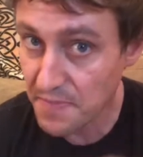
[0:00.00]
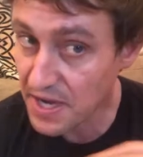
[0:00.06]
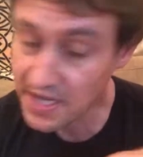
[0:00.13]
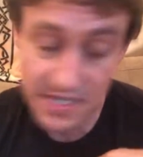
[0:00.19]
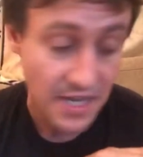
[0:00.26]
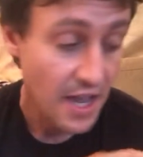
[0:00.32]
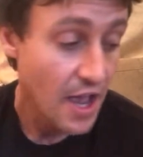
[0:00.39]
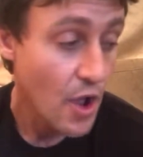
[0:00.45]

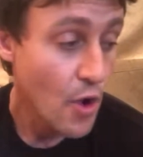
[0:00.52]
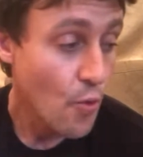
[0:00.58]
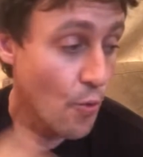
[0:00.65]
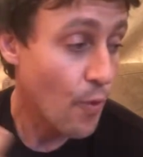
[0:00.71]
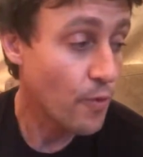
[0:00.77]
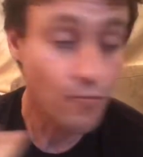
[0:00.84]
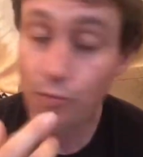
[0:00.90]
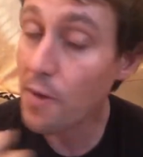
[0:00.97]
Because
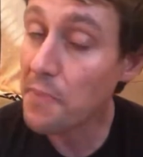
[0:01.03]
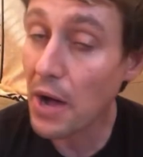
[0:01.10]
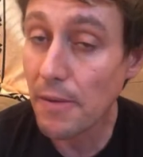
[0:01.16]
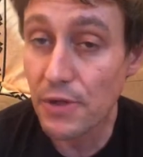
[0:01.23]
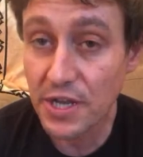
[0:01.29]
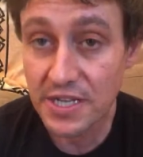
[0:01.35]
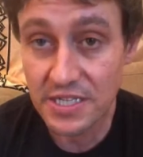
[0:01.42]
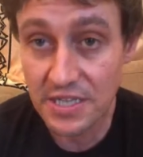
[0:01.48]

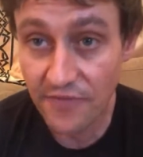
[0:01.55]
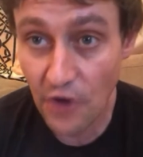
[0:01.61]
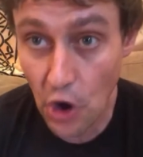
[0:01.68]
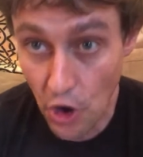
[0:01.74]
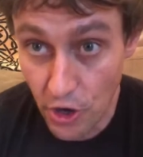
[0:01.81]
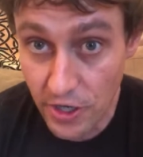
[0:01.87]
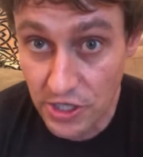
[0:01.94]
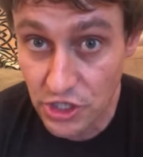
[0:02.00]
Republicans have
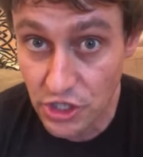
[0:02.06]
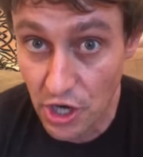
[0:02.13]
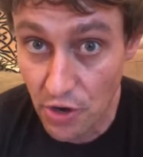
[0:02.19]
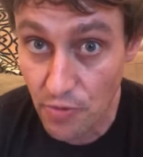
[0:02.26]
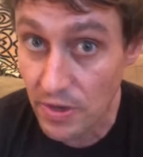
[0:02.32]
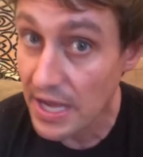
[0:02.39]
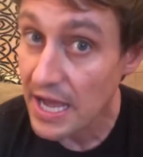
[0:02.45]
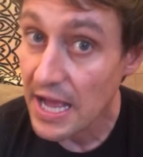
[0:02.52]
already
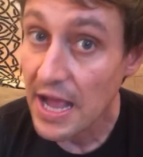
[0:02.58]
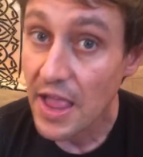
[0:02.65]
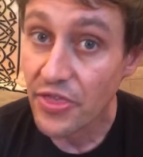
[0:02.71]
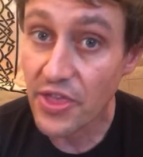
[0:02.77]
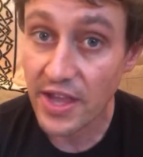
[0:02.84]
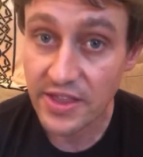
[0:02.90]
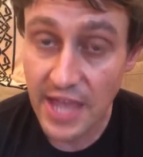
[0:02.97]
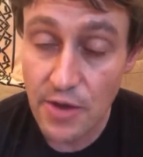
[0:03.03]
shown
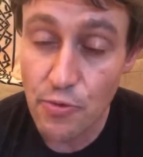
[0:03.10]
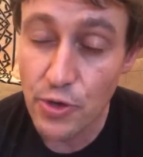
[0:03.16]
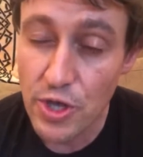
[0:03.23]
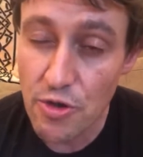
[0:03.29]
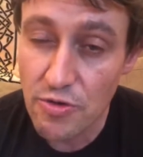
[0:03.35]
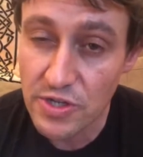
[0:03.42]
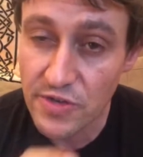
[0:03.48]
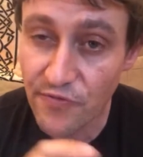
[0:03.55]
that they will
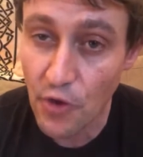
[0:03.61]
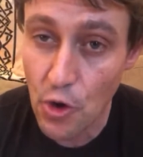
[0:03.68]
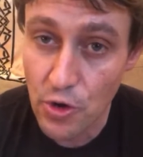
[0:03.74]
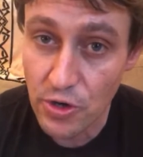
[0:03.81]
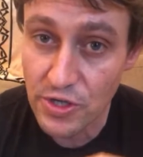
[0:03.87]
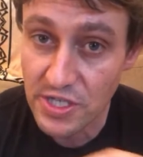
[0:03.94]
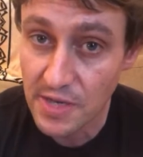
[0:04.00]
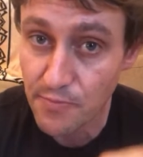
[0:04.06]
use
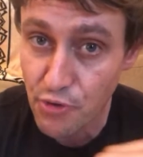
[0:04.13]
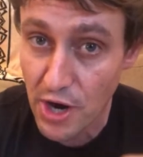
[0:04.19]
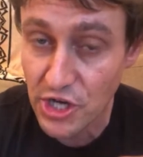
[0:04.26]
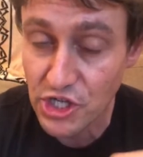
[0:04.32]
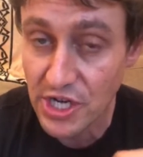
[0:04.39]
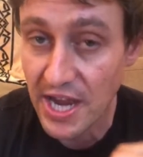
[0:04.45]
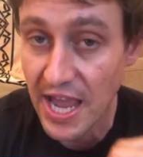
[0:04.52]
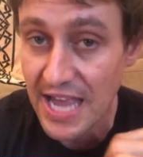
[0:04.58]
voter
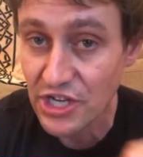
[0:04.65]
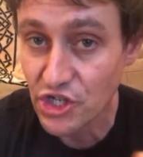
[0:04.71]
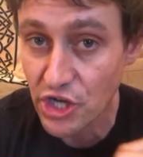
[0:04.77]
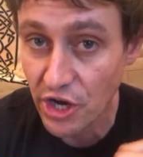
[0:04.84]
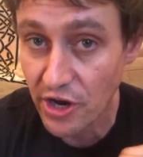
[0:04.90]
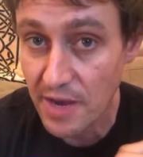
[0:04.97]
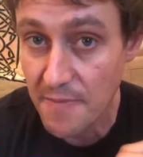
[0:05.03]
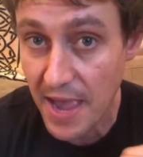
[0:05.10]
suppression and
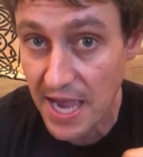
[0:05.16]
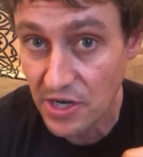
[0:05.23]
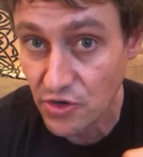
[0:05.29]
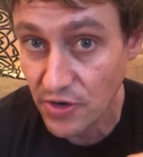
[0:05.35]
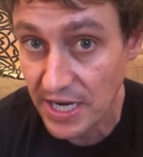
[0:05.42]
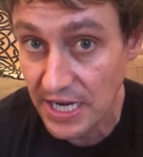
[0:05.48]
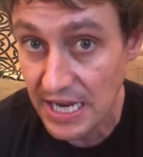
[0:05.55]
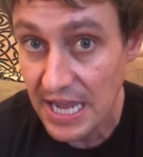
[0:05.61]

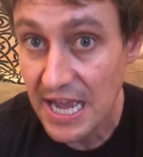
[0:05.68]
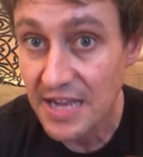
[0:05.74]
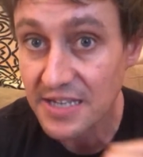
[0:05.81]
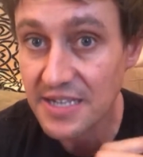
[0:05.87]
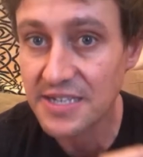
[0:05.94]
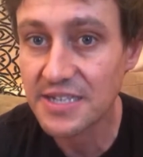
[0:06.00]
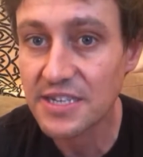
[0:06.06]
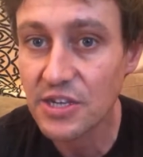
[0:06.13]
gerrymandering
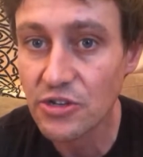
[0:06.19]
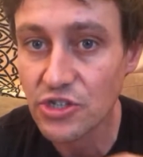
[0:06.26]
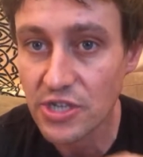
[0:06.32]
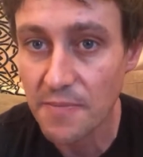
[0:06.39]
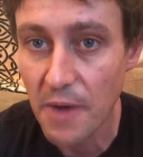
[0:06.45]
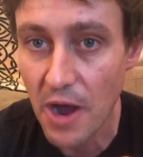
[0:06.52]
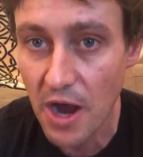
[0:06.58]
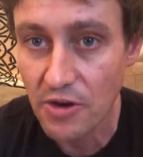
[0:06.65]
to steal
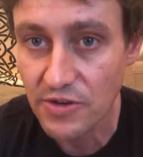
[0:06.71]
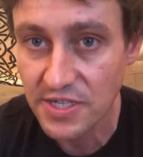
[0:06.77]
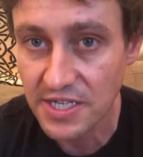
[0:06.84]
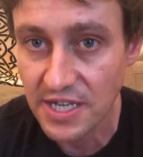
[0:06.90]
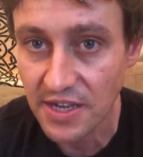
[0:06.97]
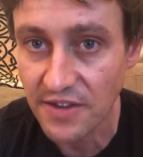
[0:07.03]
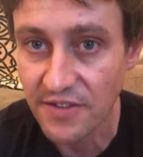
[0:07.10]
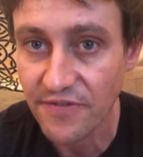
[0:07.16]

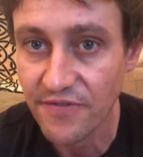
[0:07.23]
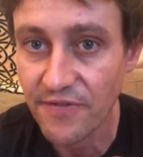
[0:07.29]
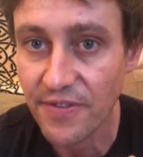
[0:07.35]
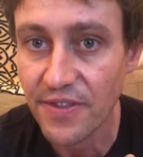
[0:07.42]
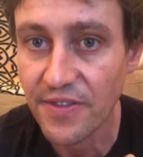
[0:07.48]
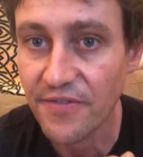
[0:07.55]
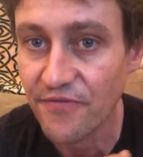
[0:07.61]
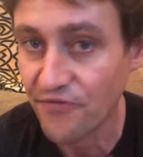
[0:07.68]
democracy
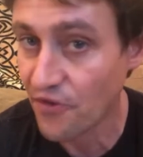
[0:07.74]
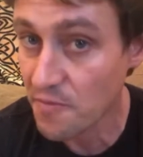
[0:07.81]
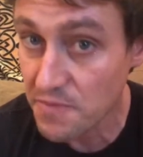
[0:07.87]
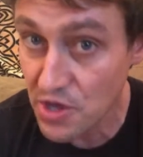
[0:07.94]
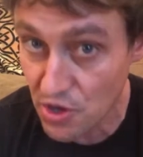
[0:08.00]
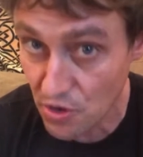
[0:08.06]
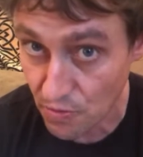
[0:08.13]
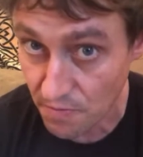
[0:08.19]

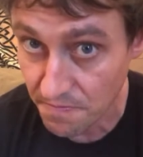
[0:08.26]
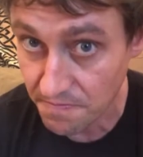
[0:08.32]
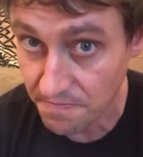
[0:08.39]
from you.